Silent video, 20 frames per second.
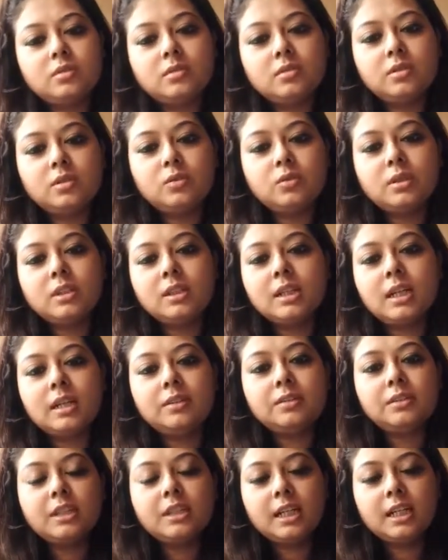You can
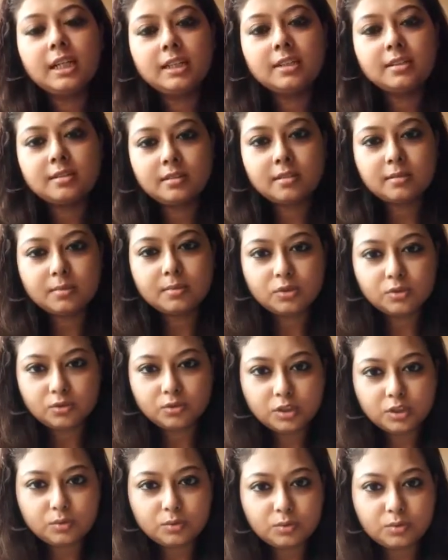color it later, but you
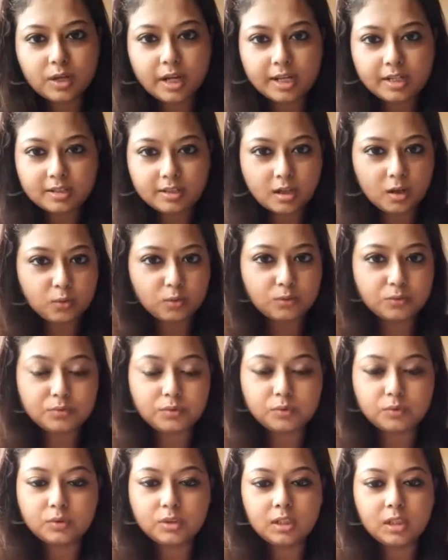need to write down a
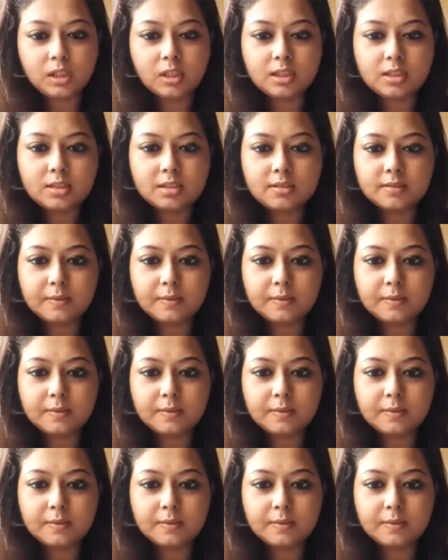few things.